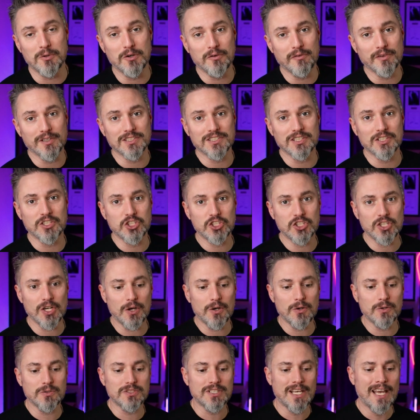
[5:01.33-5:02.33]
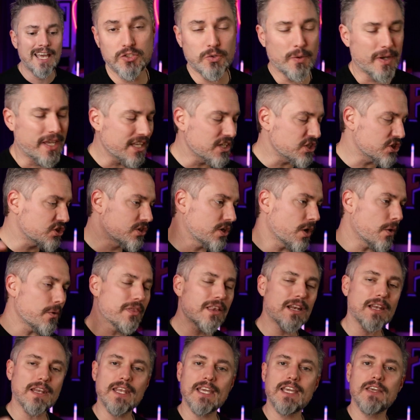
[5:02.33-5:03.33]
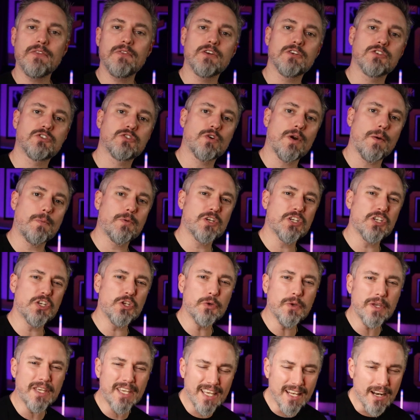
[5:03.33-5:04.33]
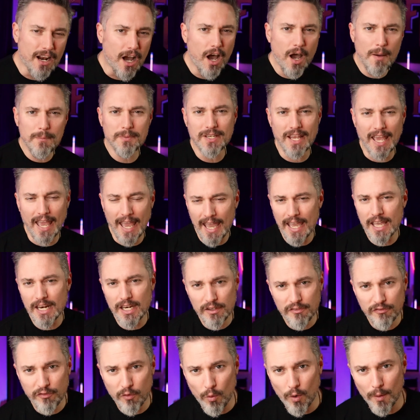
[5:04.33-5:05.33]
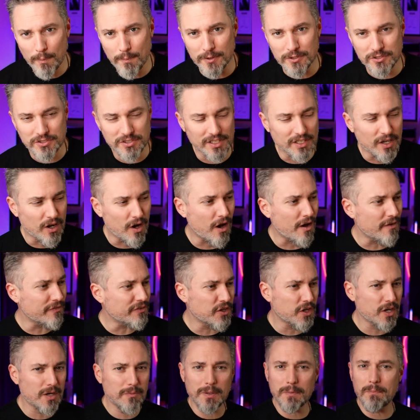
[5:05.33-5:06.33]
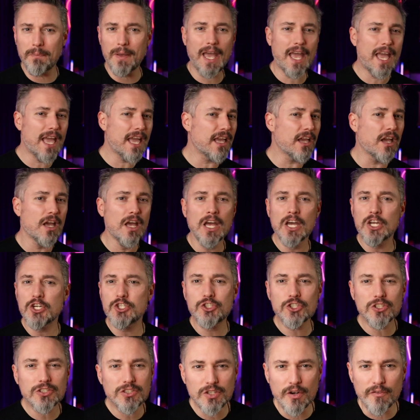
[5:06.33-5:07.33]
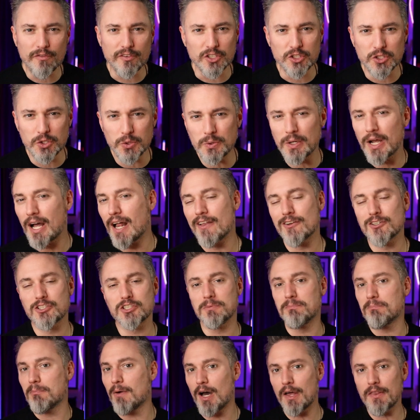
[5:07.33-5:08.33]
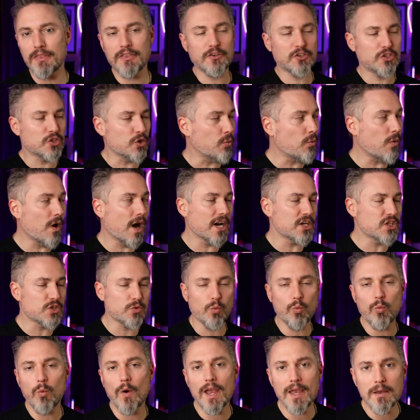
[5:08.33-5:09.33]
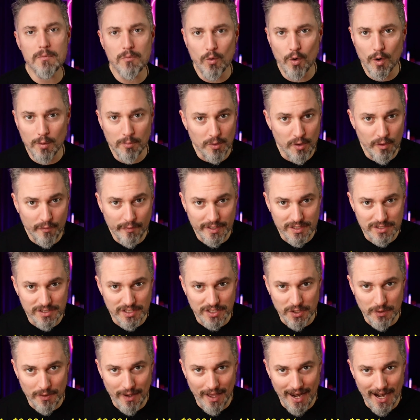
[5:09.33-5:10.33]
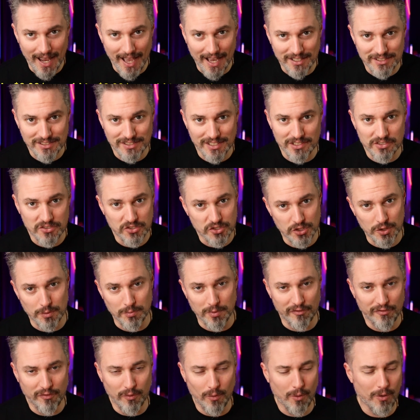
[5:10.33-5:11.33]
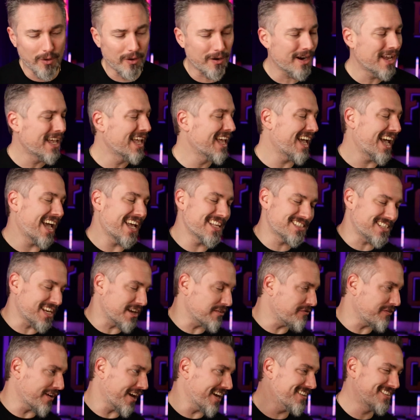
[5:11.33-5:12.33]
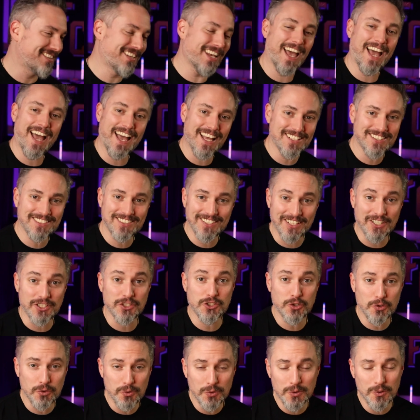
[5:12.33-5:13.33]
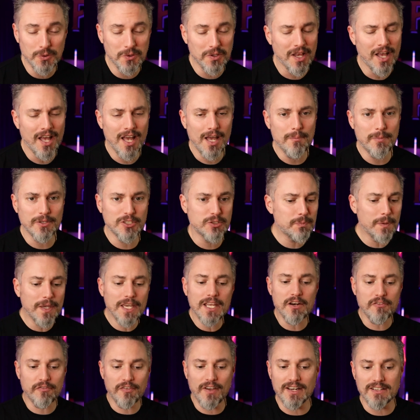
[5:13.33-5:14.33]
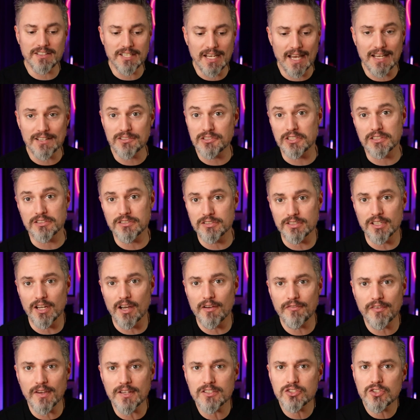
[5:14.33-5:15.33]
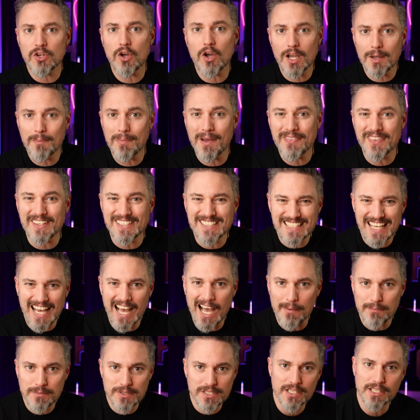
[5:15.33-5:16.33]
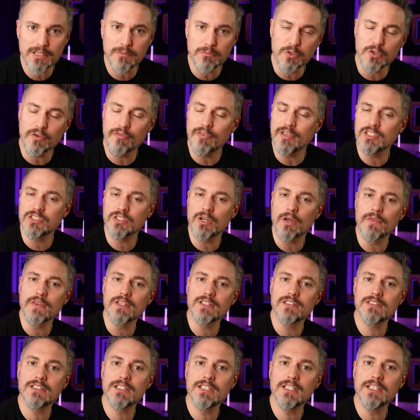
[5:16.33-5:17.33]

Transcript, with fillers: movies and shows. So again, just go to the link in the description. You can get up to eighty-four percent off. You're gonna be paying just over two dollars a month to watch way more movies than you had access to before. It's a fantastic tool. But speaking of fantastic stuff, let's talk about the top ten movies on this